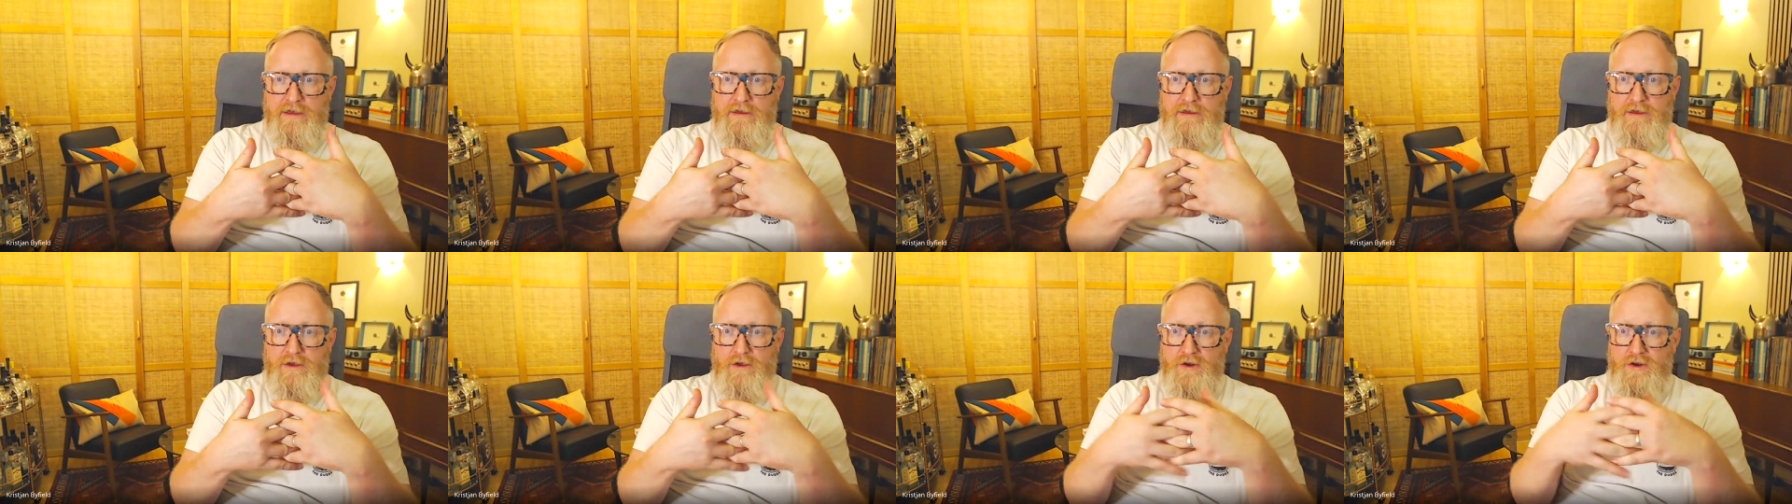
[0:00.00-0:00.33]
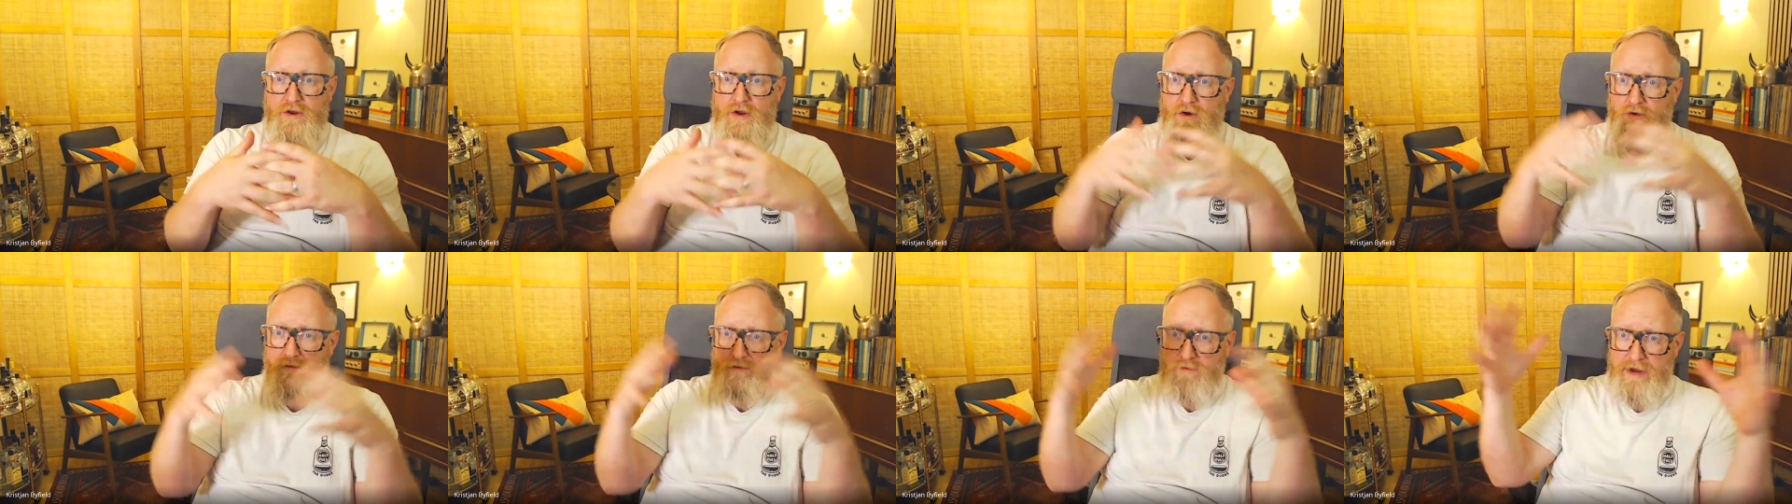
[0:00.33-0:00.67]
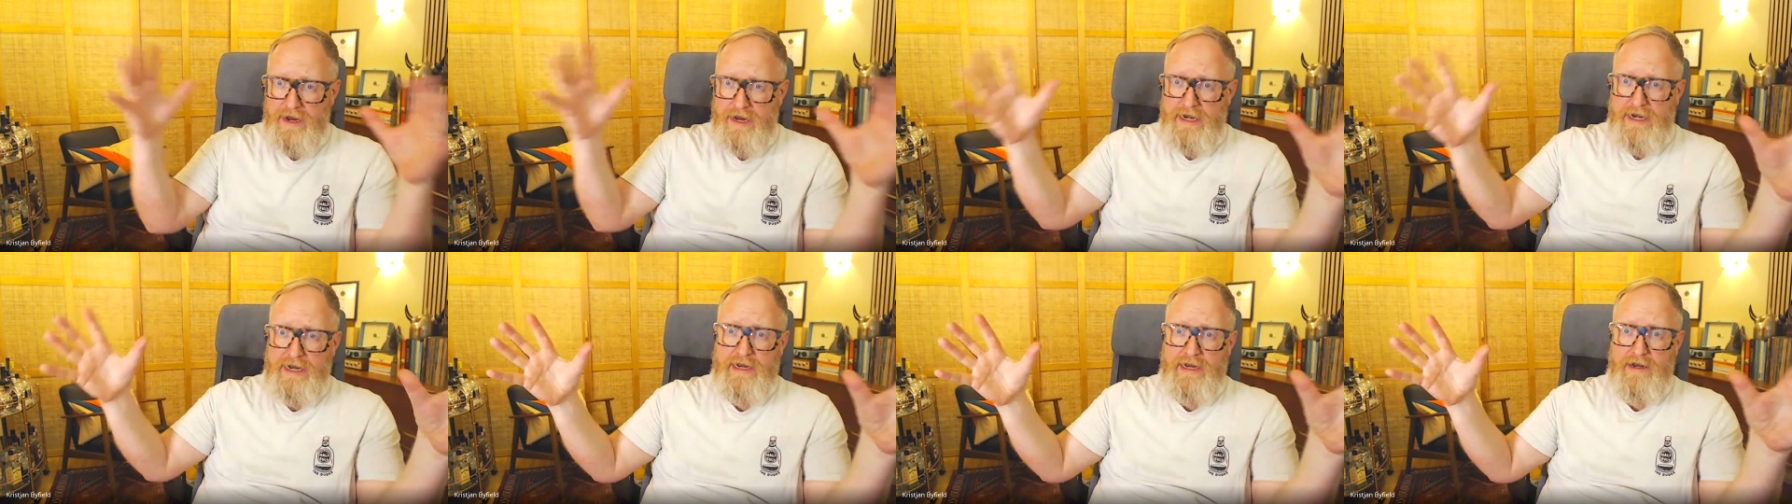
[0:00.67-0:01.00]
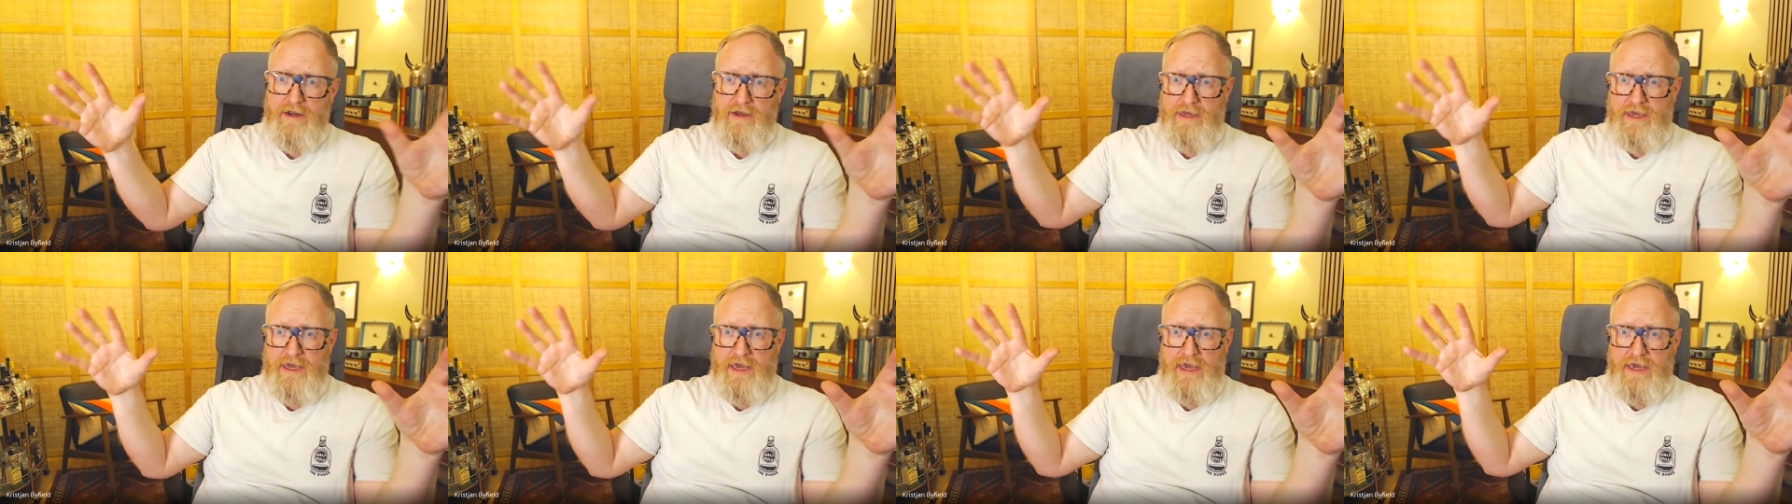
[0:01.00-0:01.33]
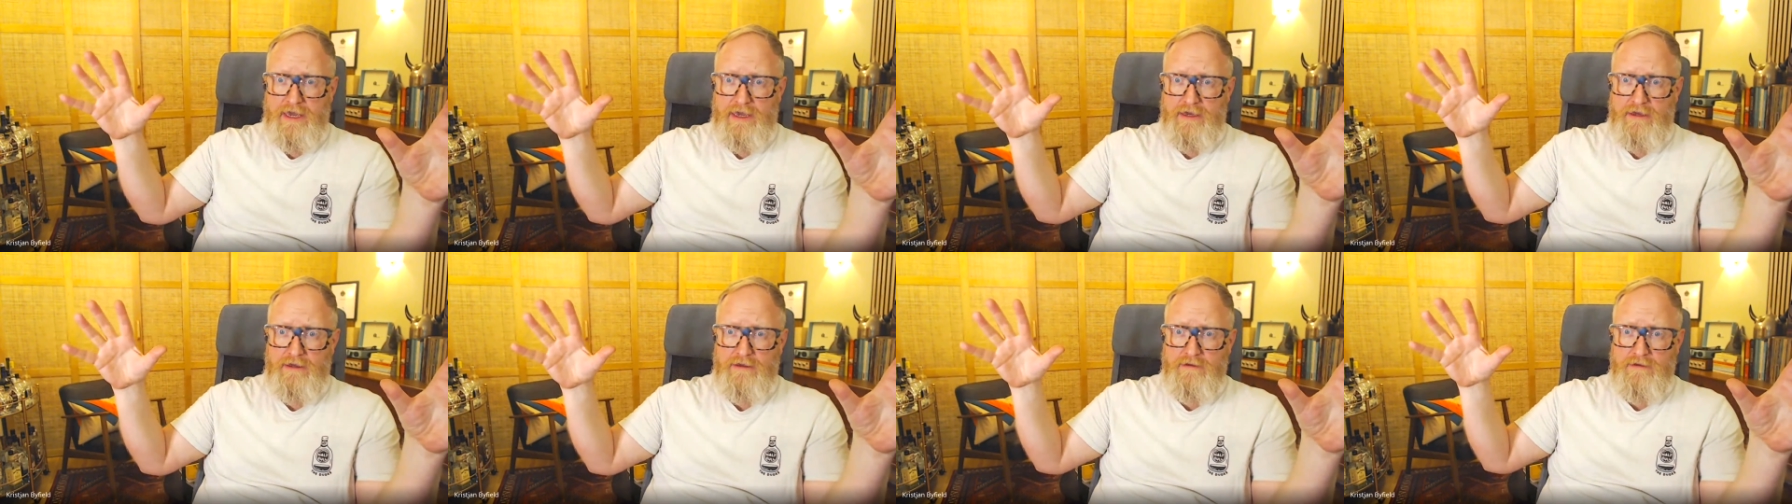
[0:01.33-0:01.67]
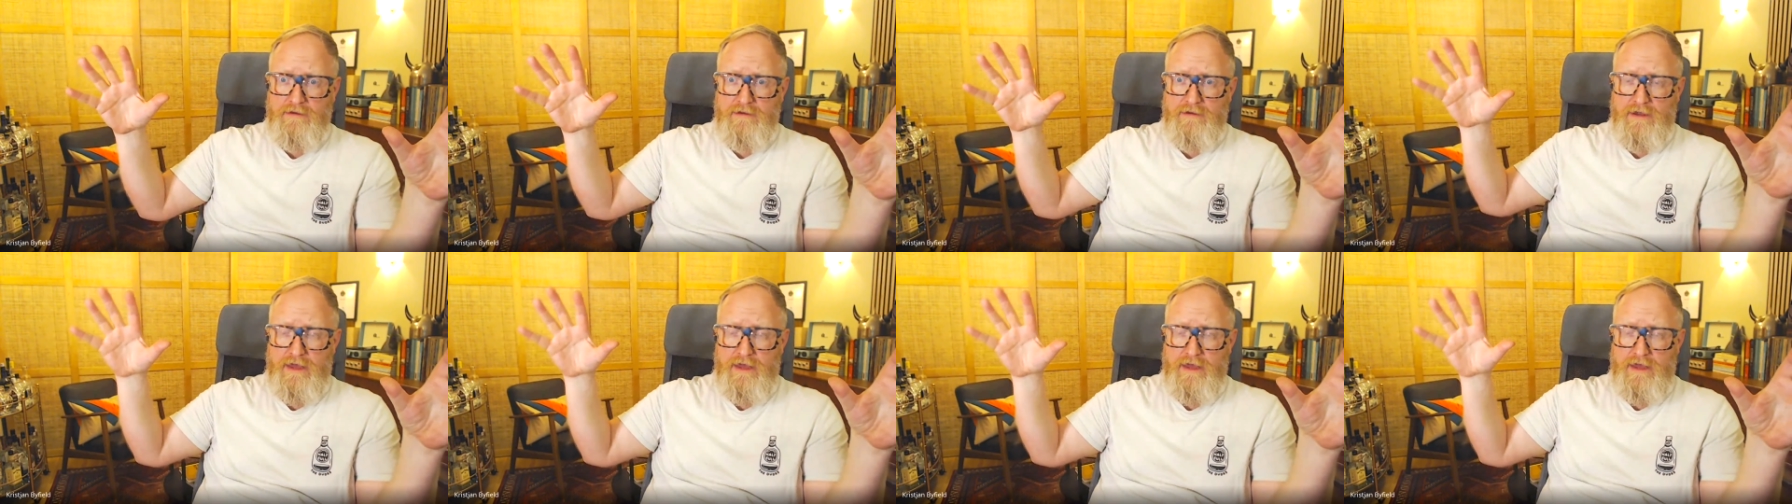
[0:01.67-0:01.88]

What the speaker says: you're not really looking